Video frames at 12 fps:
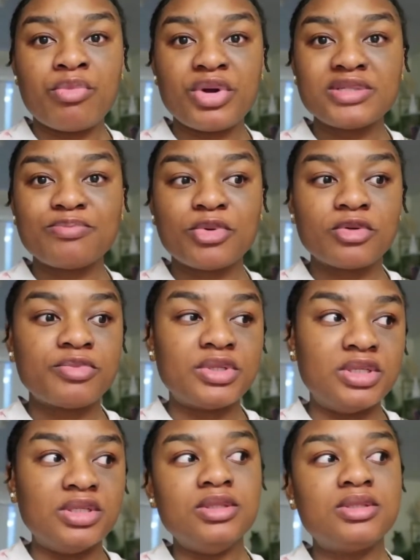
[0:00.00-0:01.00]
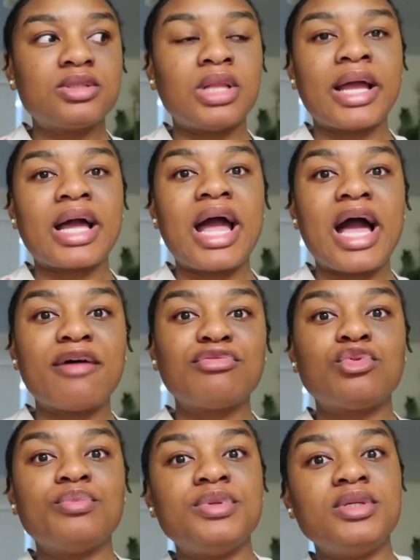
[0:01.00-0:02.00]
breast pump is, like I
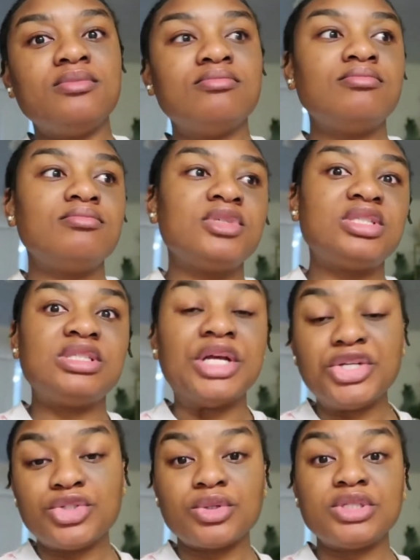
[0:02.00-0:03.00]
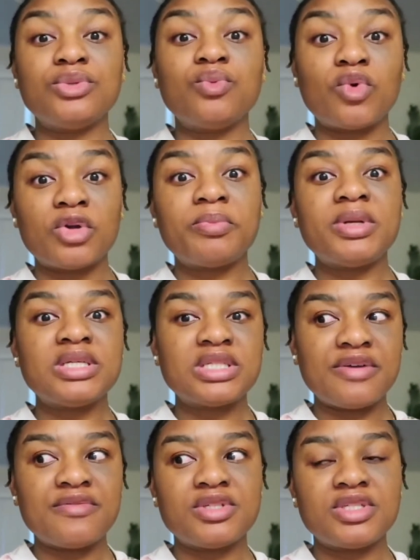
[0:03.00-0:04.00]
have to be stationed in one place
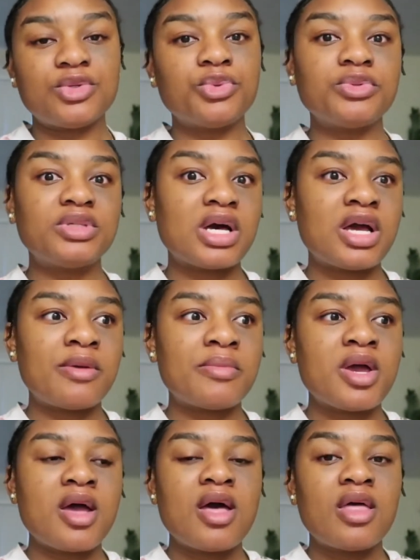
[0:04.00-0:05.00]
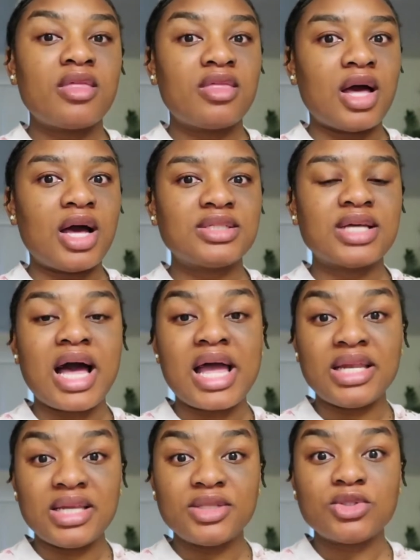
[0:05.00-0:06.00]
every single time that
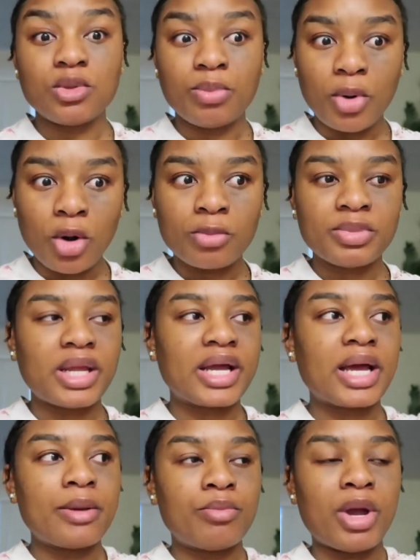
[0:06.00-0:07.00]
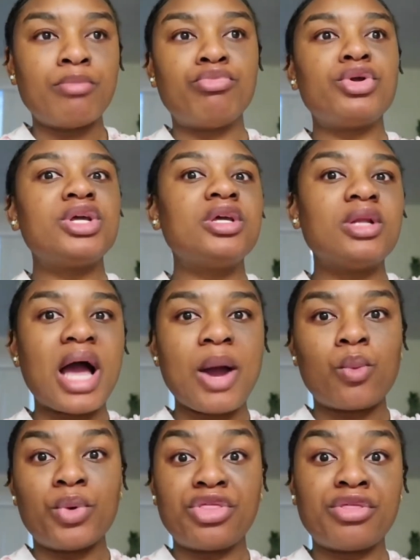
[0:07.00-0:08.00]
I need to pump. Like I bring it
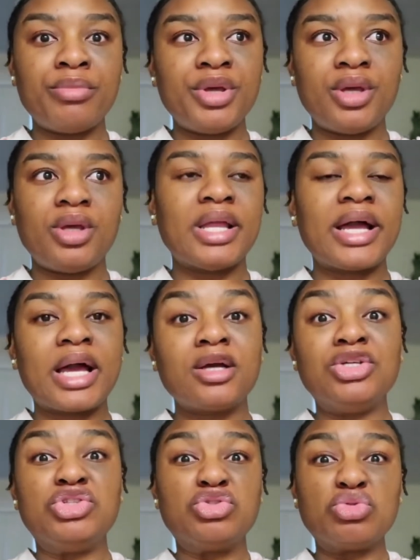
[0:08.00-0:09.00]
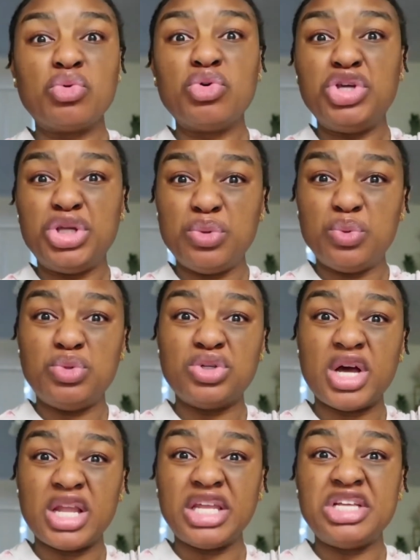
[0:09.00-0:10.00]
with me. Like it's so huge.
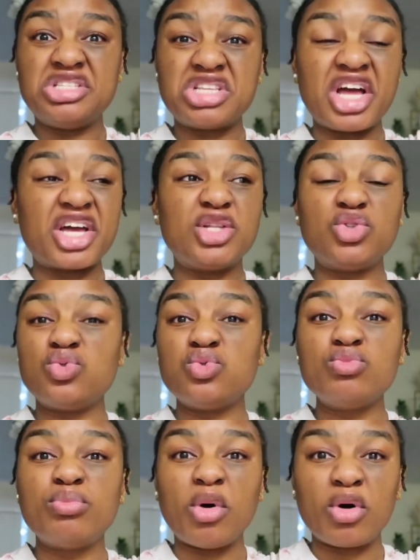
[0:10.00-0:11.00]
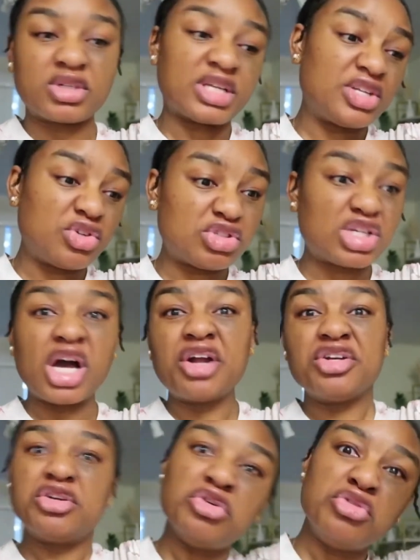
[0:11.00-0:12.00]
It's like a toolbox. I just
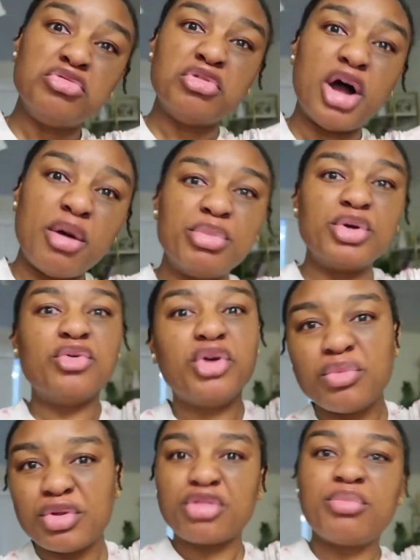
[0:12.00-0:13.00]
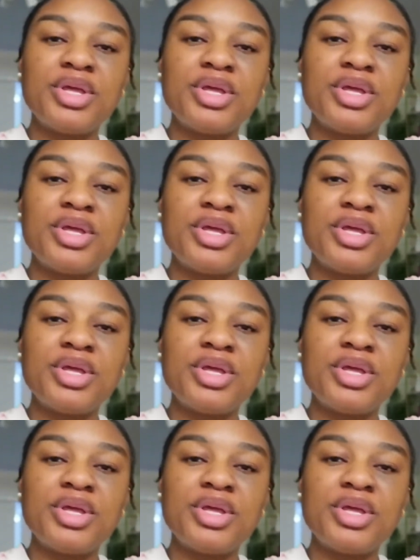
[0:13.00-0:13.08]
carry it and they go with